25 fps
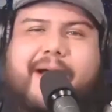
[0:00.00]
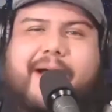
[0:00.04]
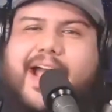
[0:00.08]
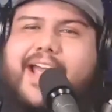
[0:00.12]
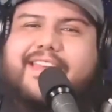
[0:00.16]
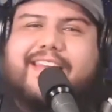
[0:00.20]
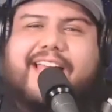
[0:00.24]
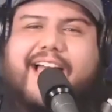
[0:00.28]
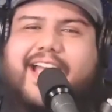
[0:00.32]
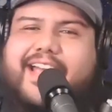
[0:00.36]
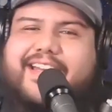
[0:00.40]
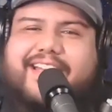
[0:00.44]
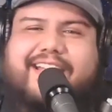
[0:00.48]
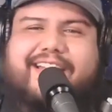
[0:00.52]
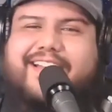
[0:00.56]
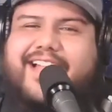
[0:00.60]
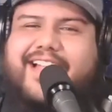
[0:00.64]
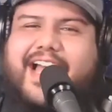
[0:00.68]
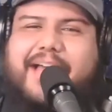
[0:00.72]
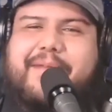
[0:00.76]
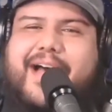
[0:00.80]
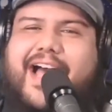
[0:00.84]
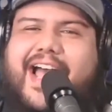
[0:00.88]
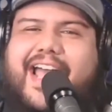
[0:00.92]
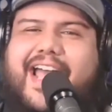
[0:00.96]
highlighted.
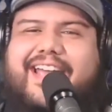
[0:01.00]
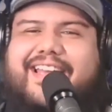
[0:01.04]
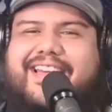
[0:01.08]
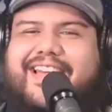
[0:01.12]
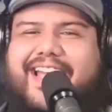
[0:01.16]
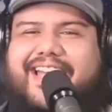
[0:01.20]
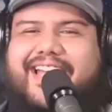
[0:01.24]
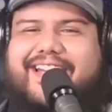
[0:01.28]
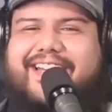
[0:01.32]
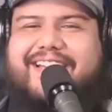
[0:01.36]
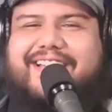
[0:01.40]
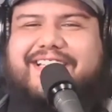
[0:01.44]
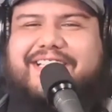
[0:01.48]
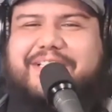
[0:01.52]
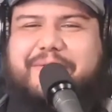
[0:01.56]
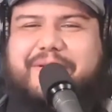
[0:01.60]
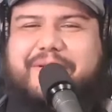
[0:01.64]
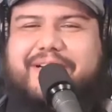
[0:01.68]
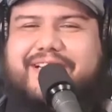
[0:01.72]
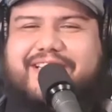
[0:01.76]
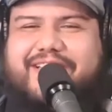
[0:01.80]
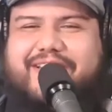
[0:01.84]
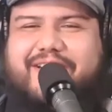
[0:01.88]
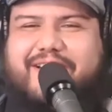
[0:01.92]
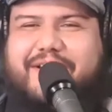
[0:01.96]
I'm highlighted. So no, we're
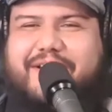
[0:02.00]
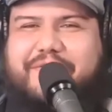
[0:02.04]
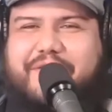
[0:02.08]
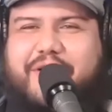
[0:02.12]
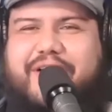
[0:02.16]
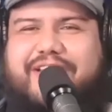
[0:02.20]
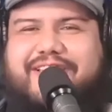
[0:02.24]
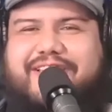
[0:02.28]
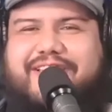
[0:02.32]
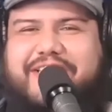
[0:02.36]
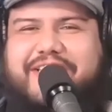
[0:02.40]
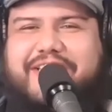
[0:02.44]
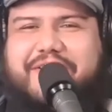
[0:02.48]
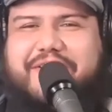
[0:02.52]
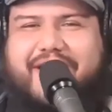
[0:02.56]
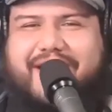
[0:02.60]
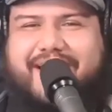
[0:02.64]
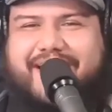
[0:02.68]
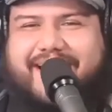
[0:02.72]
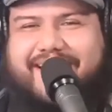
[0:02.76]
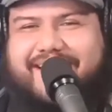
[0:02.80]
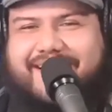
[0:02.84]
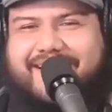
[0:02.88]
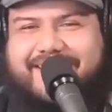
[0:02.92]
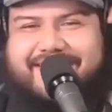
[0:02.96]
just sharing voices not. Right
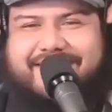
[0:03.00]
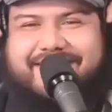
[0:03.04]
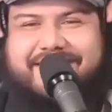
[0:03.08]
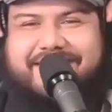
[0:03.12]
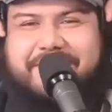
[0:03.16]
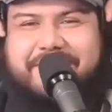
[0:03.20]
now.